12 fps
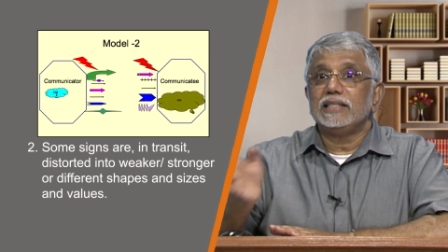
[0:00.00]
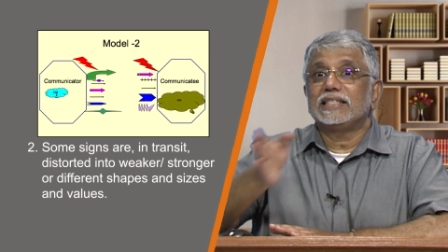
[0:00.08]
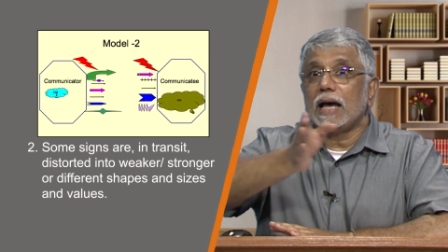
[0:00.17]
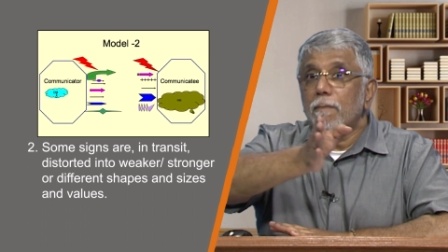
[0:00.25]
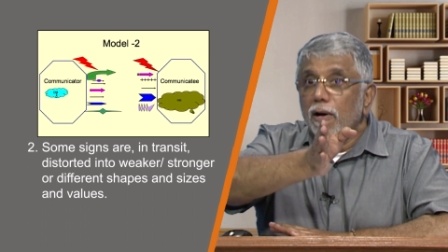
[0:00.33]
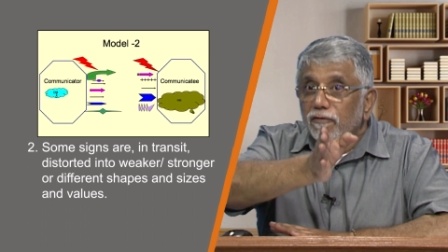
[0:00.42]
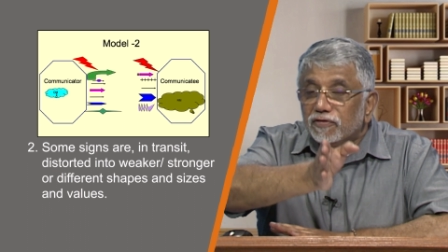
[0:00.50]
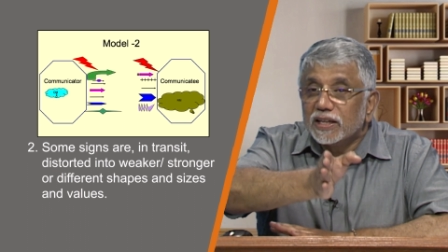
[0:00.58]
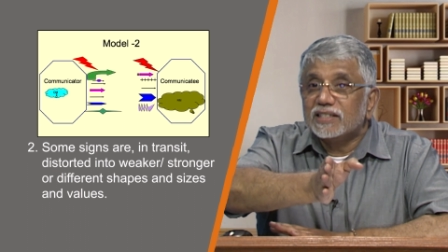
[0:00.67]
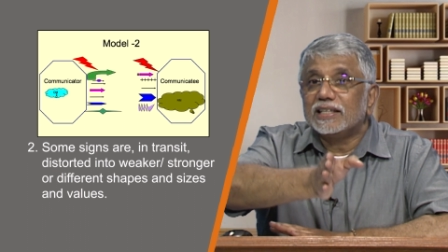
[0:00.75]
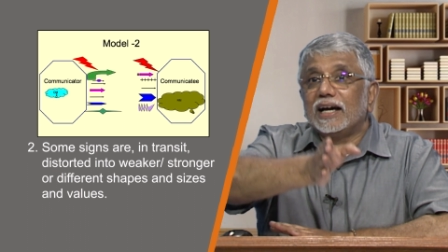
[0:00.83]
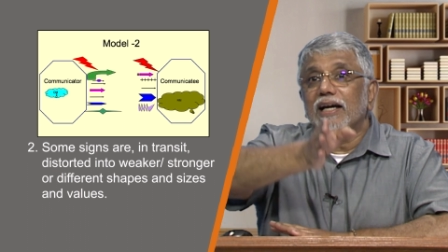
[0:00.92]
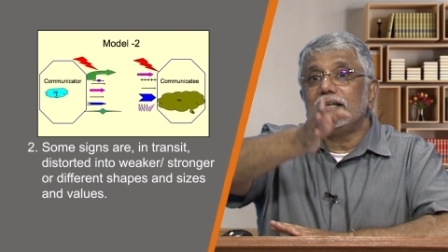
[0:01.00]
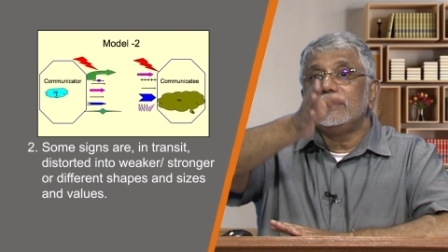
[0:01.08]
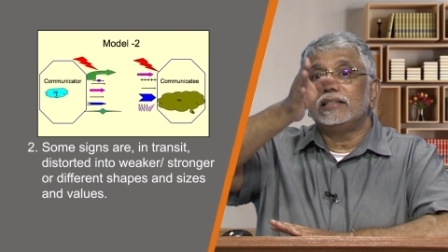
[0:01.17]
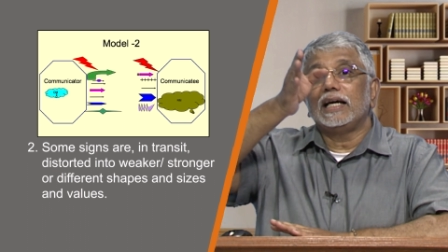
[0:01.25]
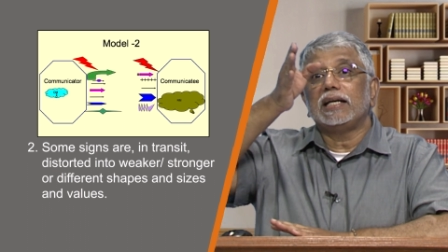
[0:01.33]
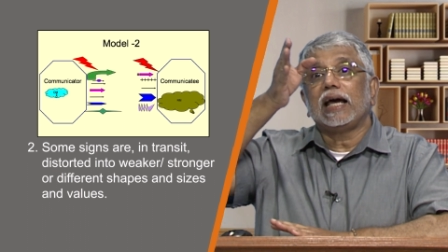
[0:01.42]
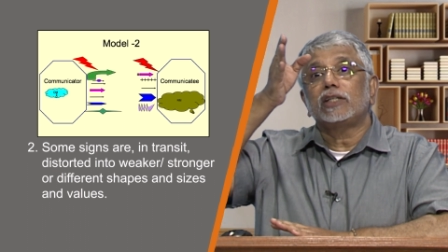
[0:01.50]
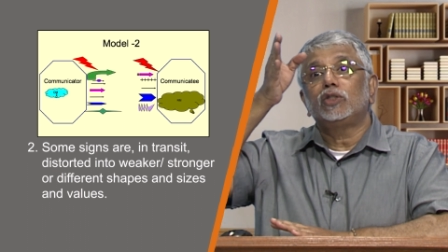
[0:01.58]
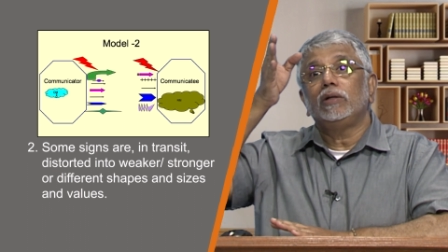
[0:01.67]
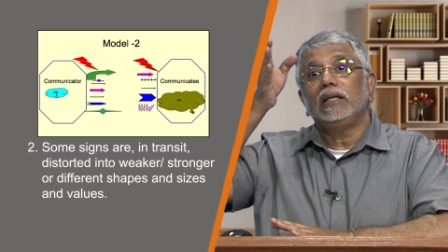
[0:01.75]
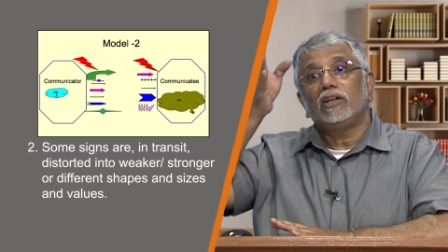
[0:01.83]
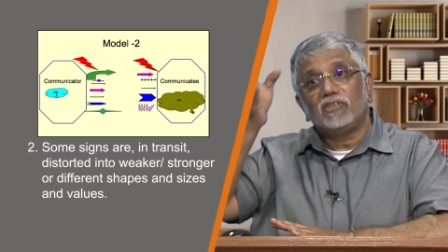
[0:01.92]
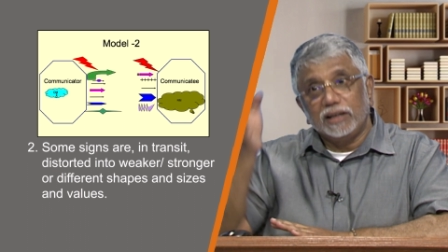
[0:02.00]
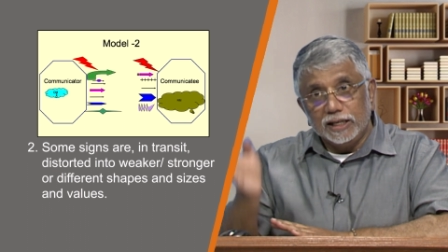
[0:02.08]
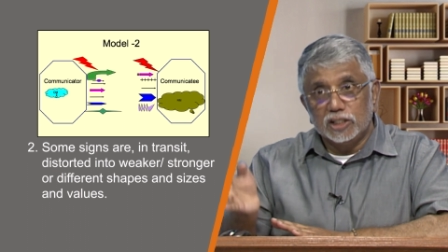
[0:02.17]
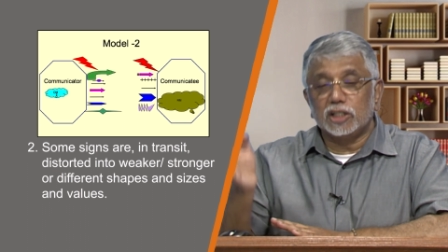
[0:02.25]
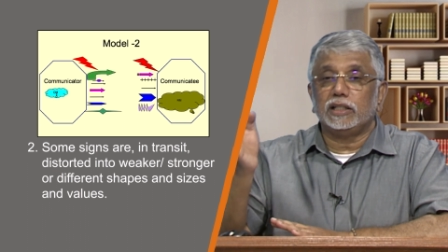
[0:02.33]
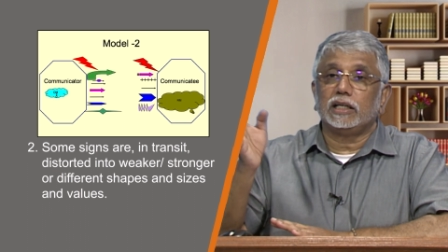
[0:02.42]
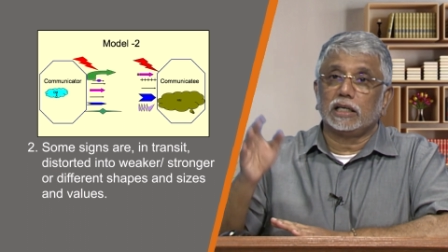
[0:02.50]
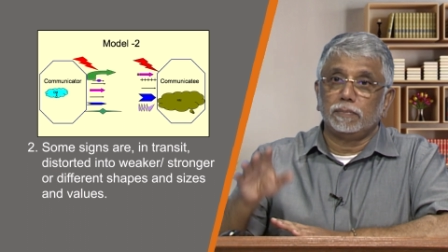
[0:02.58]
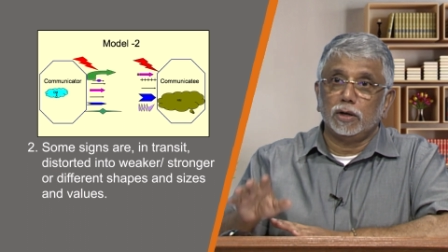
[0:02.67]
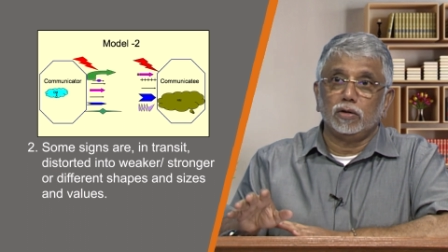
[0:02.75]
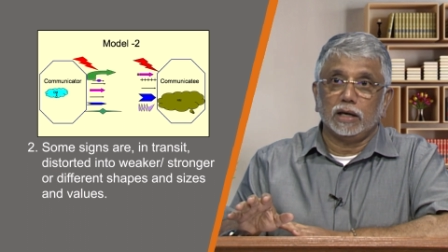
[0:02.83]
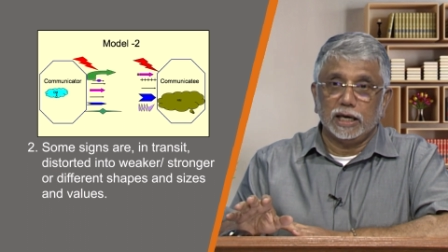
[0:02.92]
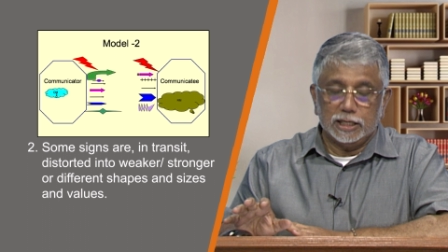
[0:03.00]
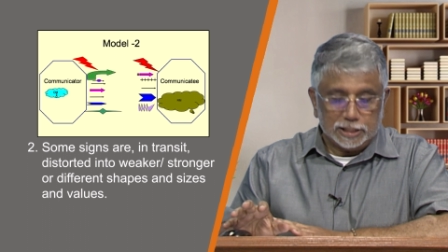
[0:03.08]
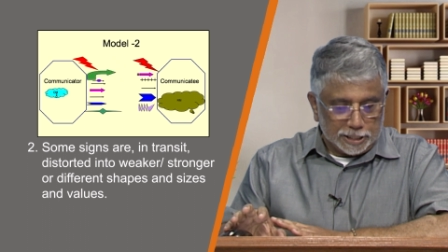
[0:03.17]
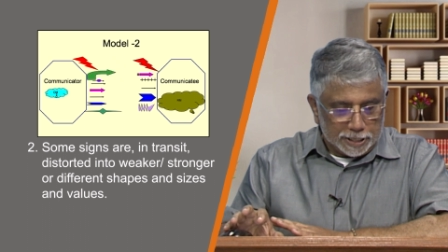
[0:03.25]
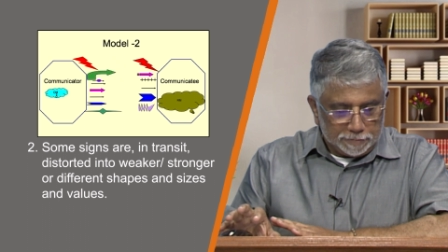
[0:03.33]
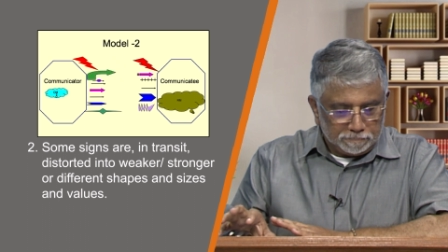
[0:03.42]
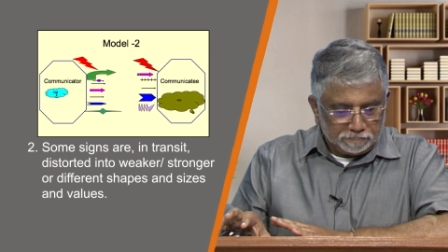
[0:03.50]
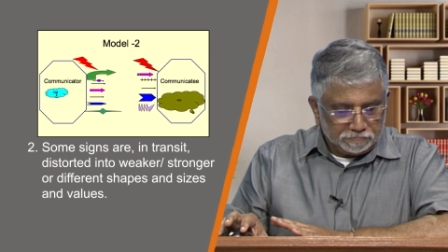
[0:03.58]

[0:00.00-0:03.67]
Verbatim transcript: some of the signs that actually reached the communicatee,